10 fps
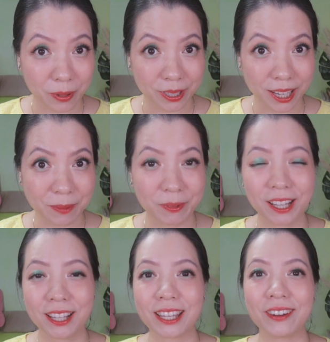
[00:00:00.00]
products
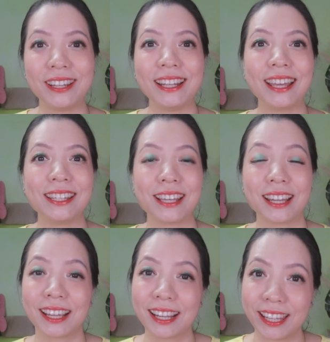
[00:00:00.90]
because I really like
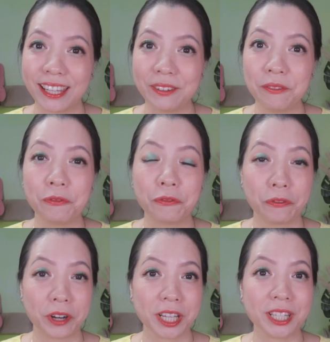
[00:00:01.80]
their clean,
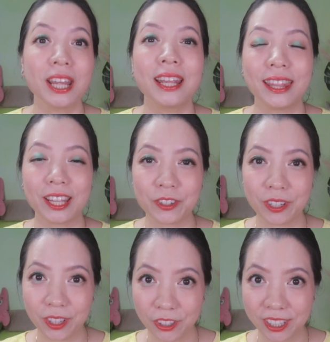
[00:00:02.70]
fresh,
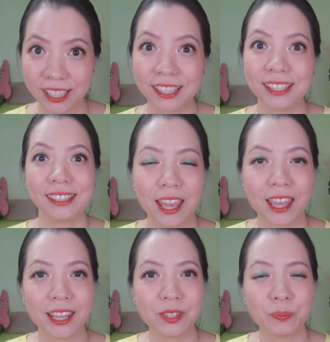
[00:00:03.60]
natural look.
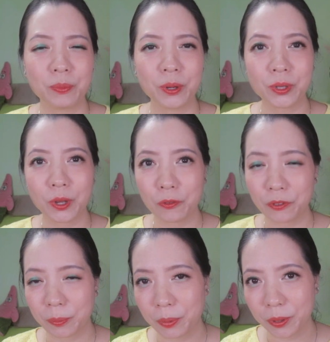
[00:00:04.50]
And most of
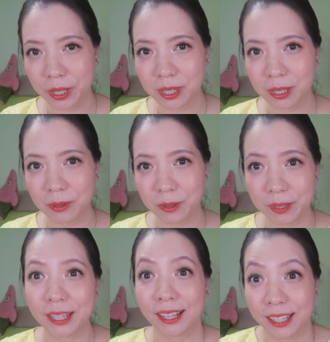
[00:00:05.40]
the products seems to
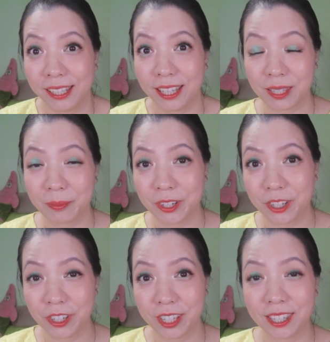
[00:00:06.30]
be clean as I
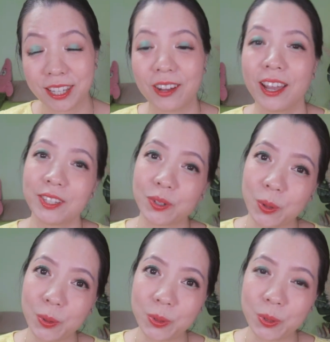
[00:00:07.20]
mentioned just now, and
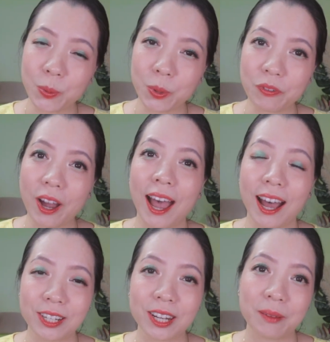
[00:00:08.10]
also without harsh